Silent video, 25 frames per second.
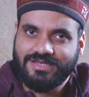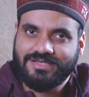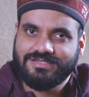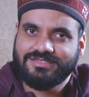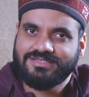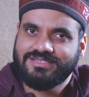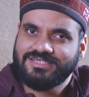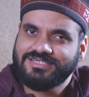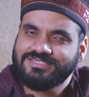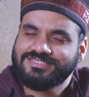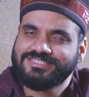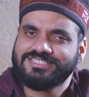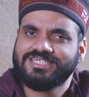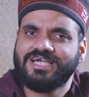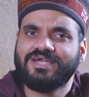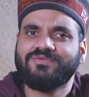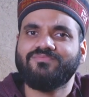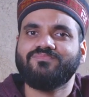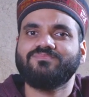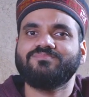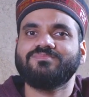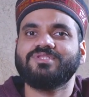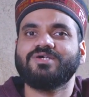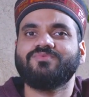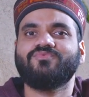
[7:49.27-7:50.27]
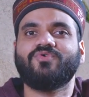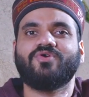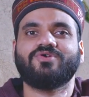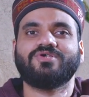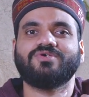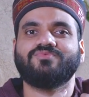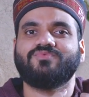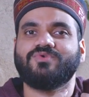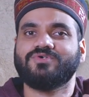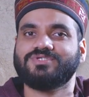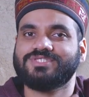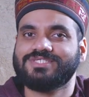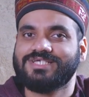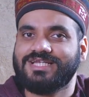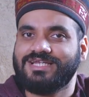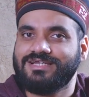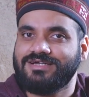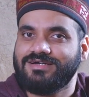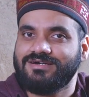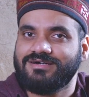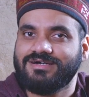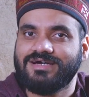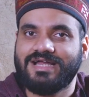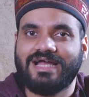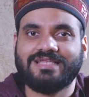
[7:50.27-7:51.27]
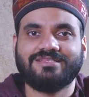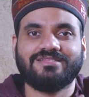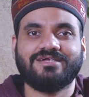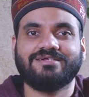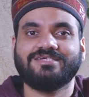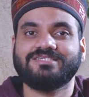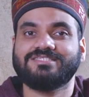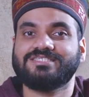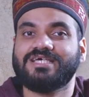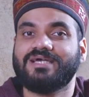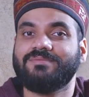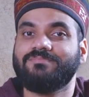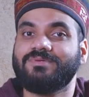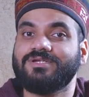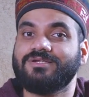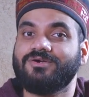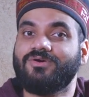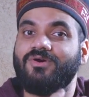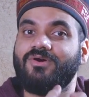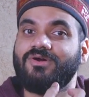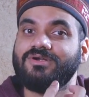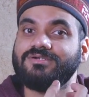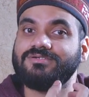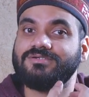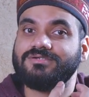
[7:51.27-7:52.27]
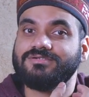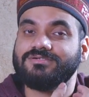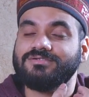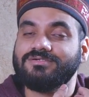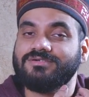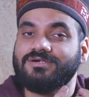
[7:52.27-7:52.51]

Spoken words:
This time the water was clear and the disciple got